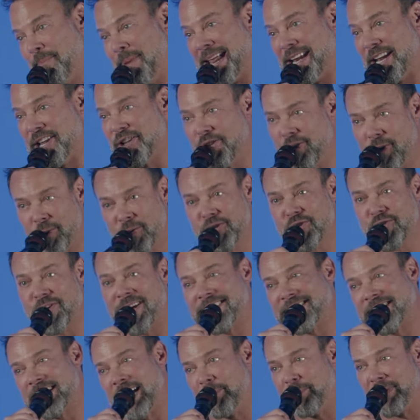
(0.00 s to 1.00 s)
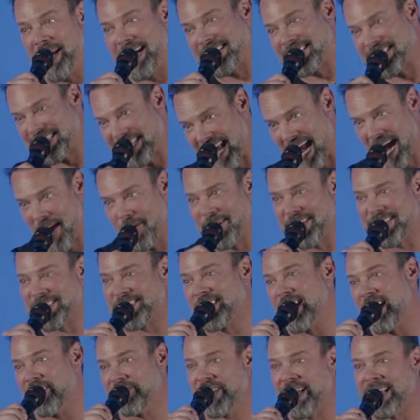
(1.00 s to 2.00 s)
man. And you don't dress up like scary
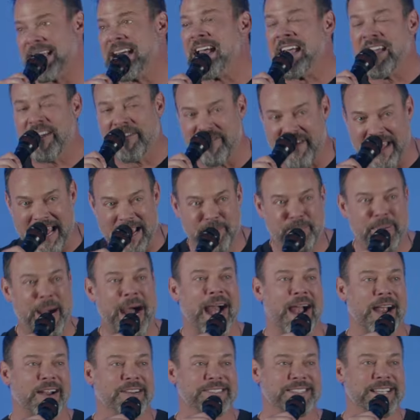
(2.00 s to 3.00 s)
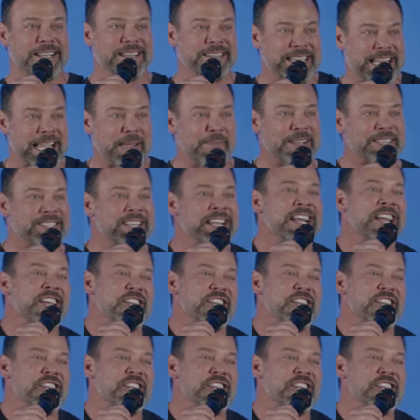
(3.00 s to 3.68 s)
stuff like vampires and demons.